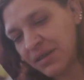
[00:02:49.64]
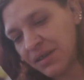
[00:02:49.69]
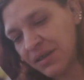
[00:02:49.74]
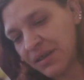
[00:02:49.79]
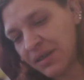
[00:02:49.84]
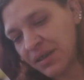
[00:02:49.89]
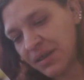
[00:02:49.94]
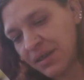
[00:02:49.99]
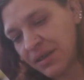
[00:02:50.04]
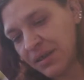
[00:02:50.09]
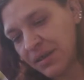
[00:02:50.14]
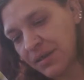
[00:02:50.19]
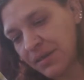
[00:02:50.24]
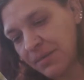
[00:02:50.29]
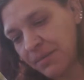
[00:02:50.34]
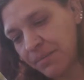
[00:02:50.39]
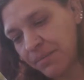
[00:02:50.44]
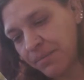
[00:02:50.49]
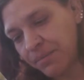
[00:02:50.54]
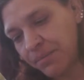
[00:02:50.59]

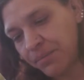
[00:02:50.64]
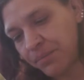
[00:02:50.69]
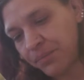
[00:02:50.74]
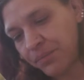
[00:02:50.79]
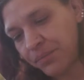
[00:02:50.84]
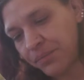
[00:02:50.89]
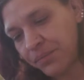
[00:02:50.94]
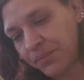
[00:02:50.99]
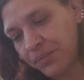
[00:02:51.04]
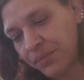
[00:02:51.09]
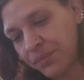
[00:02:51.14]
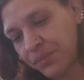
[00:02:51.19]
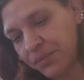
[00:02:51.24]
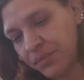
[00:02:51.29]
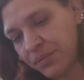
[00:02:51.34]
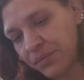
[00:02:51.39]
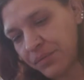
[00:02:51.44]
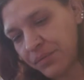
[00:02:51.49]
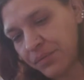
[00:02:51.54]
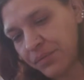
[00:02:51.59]

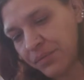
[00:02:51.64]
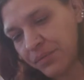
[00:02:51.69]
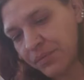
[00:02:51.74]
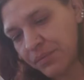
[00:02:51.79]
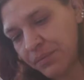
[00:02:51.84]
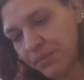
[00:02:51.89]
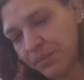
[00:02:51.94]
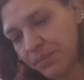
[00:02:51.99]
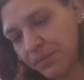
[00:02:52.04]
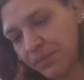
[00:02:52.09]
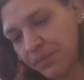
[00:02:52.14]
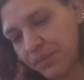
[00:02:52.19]
Nothing is said.